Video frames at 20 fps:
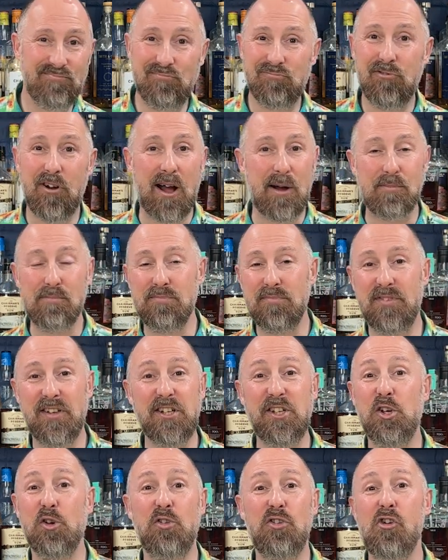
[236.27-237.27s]
rum that
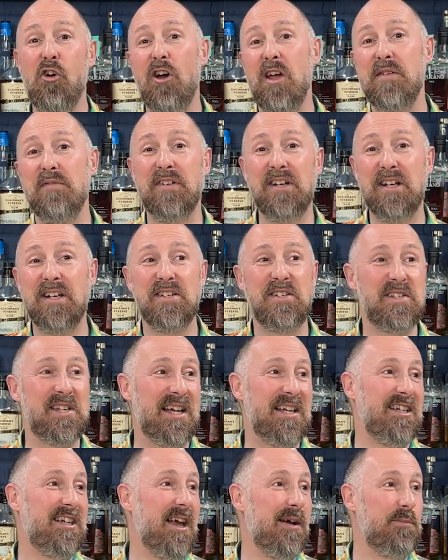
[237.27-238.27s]
you're not even going to
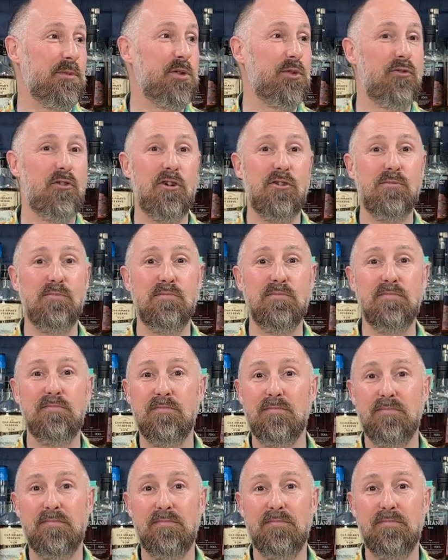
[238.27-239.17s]
say comes from